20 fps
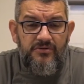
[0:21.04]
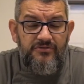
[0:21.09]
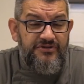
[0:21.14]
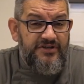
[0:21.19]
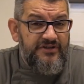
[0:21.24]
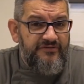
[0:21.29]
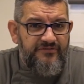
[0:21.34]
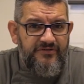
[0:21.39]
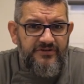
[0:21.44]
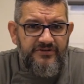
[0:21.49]

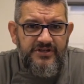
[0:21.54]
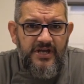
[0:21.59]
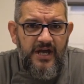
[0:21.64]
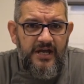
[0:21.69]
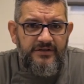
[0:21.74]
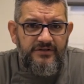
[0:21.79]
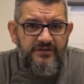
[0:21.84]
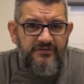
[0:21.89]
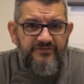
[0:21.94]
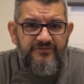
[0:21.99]
different
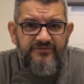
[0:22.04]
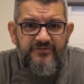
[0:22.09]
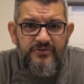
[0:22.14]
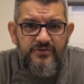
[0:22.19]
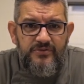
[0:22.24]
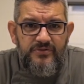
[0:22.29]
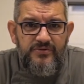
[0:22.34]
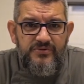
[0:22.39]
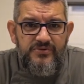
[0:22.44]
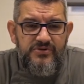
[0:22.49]
kind of
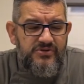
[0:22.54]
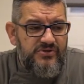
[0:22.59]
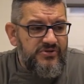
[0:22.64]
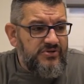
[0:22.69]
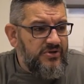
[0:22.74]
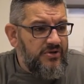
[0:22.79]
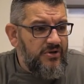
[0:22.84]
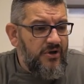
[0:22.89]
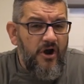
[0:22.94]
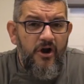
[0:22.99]

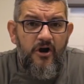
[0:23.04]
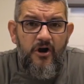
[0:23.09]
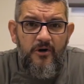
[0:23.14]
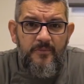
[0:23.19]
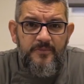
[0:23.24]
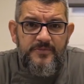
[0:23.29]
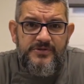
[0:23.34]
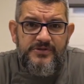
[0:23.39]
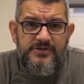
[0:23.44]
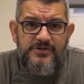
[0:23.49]
fruits,
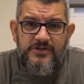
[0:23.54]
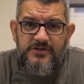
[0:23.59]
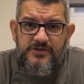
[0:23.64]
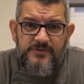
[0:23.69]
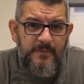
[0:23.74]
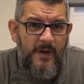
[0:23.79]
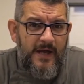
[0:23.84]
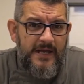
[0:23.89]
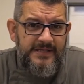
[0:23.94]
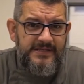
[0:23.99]
herbs,
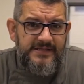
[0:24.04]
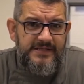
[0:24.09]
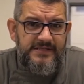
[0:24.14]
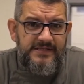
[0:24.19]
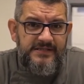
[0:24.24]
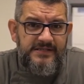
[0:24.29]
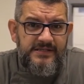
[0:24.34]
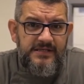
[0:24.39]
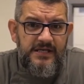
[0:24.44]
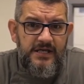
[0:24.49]

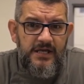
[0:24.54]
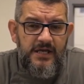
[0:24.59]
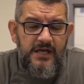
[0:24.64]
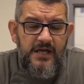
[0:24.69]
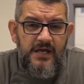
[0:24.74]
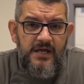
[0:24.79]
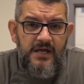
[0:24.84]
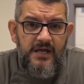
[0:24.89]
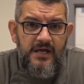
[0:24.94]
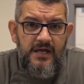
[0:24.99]
spices,
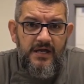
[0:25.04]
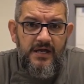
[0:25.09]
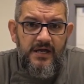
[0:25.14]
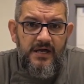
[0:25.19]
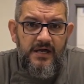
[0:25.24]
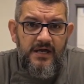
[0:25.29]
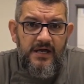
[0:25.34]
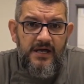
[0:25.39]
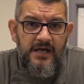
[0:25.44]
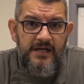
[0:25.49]

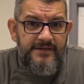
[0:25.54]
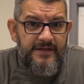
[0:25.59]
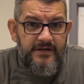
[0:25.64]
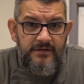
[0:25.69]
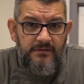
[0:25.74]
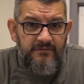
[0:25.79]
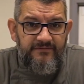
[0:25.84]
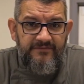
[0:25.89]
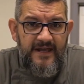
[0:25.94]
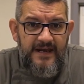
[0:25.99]
and they're
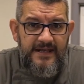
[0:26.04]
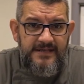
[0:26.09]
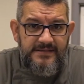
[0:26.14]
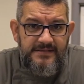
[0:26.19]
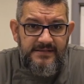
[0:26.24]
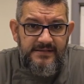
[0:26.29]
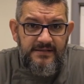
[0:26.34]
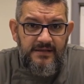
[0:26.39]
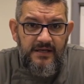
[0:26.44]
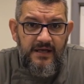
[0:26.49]
all valid
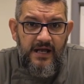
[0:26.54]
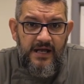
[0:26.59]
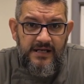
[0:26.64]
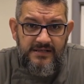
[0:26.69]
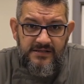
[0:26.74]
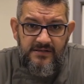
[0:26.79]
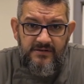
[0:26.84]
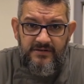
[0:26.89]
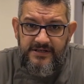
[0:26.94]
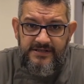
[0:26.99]
as
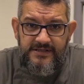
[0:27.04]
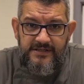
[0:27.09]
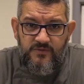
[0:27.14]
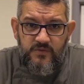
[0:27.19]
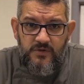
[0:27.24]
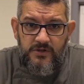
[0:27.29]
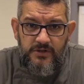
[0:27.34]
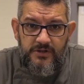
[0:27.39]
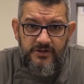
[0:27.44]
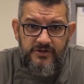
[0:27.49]
long as it
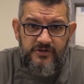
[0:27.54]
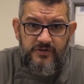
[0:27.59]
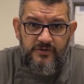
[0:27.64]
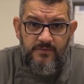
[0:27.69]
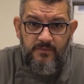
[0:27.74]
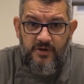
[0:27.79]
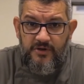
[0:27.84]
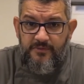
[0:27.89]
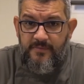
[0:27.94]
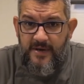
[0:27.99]
works.
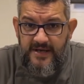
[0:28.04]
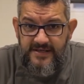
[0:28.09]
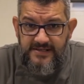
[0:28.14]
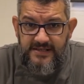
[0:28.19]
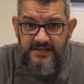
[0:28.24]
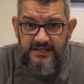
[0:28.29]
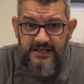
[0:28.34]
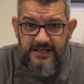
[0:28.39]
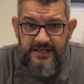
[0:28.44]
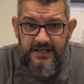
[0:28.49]
But
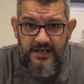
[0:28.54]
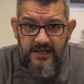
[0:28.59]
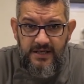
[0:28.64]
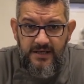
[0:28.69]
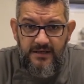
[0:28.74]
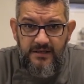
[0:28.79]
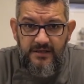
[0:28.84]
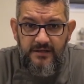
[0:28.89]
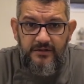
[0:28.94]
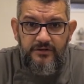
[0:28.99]
basically,
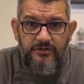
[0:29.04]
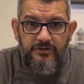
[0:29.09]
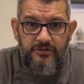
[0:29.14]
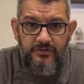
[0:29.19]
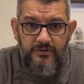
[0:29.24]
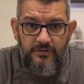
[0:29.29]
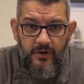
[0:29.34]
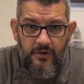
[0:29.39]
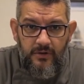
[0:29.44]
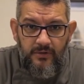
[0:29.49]

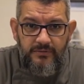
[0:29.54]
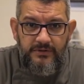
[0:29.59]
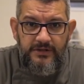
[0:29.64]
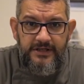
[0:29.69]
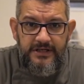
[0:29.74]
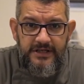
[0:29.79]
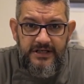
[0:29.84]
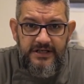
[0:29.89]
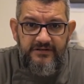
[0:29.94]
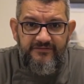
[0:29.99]
you only
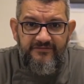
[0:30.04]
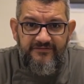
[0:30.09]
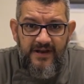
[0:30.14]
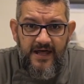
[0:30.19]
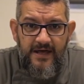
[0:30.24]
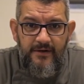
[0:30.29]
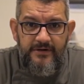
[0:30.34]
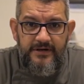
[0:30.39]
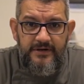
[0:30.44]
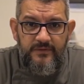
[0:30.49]
need
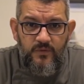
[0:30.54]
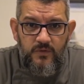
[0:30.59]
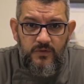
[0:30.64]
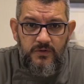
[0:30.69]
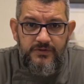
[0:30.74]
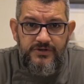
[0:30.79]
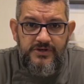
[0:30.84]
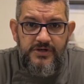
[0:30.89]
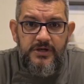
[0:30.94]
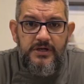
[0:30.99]
flour and
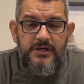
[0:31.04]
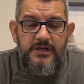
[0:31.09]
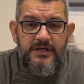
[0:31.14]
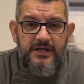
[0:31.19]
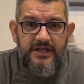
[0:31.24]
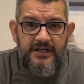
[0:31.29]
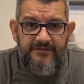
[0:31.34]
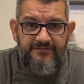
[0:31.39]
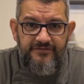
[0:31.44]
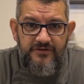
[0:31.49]
water
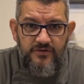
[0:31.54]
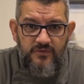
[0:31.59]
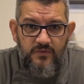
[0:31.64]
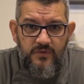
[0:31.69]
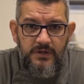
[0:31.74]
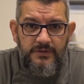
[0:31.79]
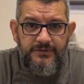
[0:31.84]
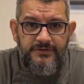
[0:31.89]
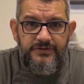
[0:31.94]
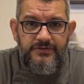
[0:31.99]
if you
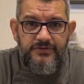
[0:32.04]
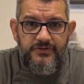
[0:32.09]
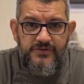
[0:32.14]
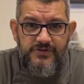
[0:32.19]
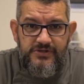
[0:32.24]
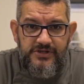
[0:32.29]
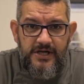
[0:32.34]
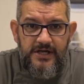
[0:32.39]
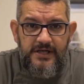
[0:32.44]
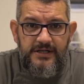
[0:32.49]
want to
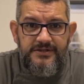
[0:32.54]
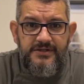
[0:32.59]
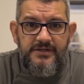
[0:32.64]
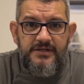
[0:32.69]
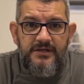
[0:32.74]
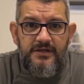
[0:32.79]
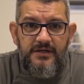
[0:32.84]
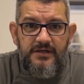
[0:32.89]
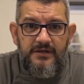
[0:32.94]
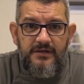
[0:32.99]
start
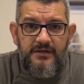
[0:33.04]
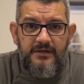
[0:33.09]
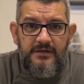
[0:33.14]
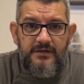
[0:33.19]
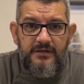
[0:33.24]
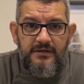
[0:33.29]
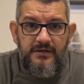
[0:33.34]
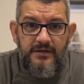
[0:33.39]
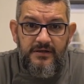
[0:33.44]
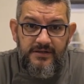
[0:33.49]

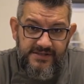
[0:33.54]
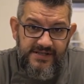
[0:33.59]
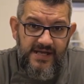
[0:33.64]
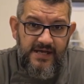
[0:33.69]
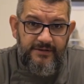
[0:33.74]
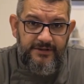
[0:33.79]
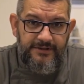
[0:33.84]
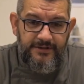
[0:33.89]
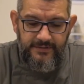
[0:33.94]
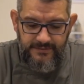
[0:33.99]
a
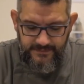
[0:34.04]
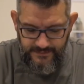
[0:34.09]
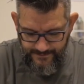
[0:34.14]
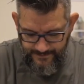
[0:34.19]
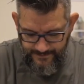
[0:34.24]
sourdough.